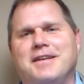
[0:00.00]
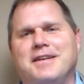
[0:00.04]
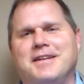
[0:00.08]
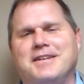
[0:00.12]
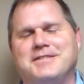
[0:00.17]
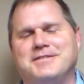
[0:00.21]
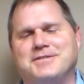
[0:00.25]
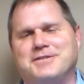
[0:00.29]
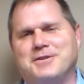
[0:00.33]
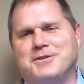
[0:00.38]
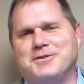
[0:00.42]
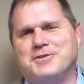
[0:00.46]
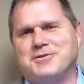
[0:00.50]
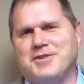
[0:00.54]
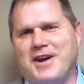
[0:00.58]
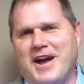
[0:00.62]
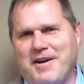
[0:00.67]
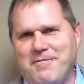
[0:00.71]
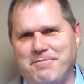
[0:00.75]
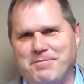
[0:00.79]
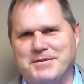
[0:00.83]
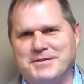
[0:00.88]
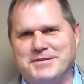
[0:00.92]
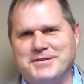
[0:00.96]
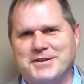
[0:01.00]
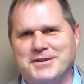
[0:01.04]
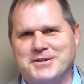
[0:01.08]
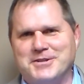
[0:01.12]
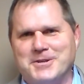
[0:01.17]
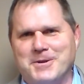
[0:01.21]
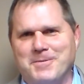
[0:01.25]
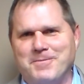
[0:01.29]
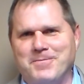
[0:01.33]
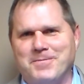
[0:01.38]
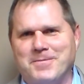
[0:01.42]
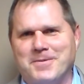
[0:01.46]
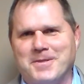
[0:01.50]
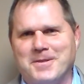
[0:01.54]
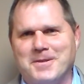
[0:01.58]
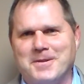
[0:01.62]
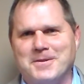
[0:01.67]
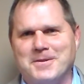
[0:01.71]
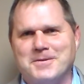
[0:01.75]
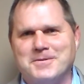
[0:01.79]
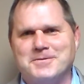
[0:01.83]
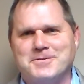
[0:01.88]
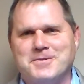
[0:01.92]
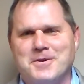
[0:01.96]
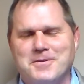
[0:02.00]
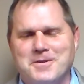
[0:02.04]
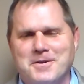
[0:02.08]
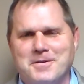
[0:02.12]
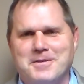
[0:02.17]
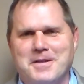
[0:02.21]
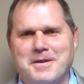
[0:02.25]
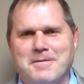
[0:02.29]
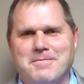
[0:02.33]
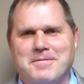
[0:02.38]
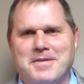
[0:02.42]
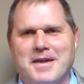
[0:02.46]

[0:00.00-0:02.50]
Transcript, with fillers: It's their draft position. So they